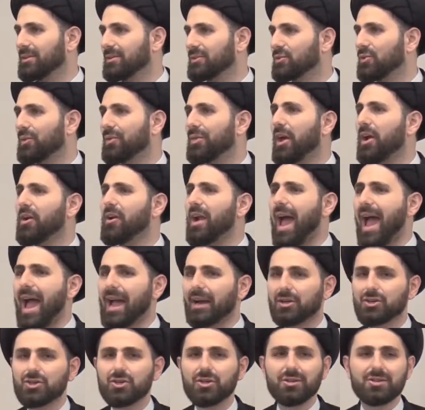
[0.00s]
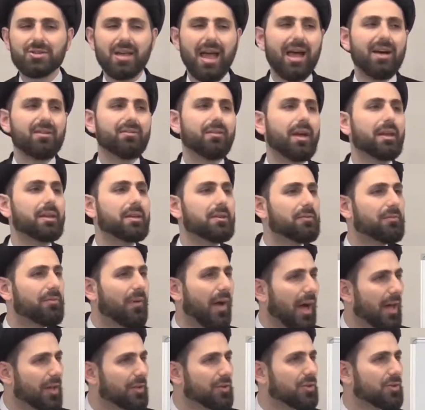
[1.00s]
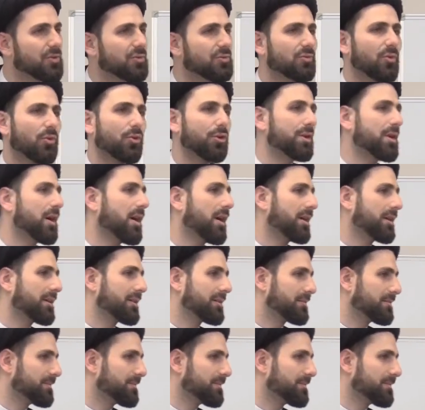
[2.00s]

Do their actions have any value or not?